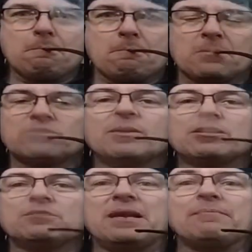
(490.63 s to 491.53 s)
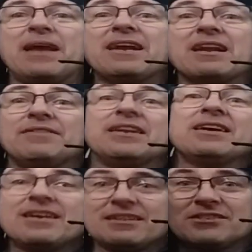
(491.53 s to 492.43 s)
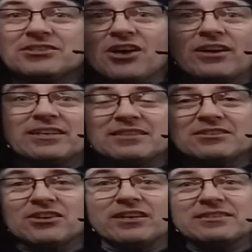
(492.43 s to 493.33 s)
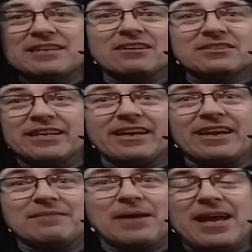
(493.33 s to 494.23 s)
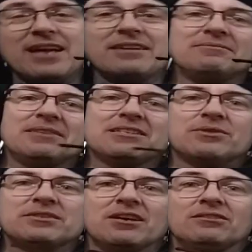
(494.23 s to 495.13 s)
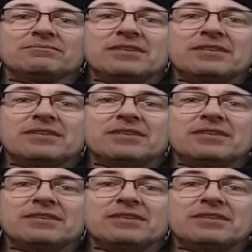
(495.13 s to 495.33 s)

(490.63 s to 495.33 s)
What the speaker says: so much is being made out of it, the song is now sticking in my head as a result.